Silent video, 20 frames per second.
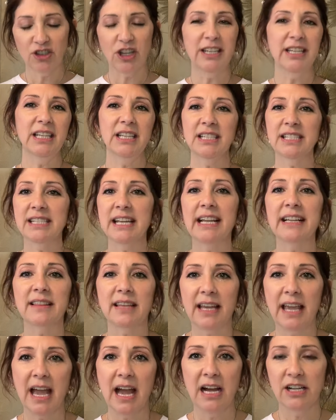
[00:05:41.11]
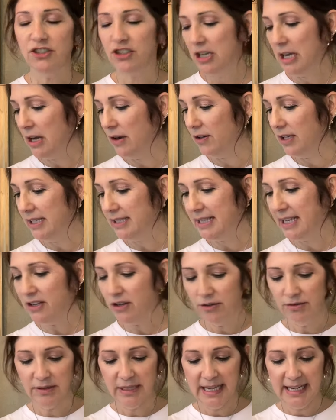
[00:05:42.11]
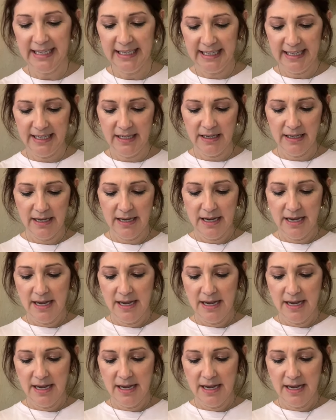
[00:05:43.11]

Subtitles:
I need to take the cash out because I don't like it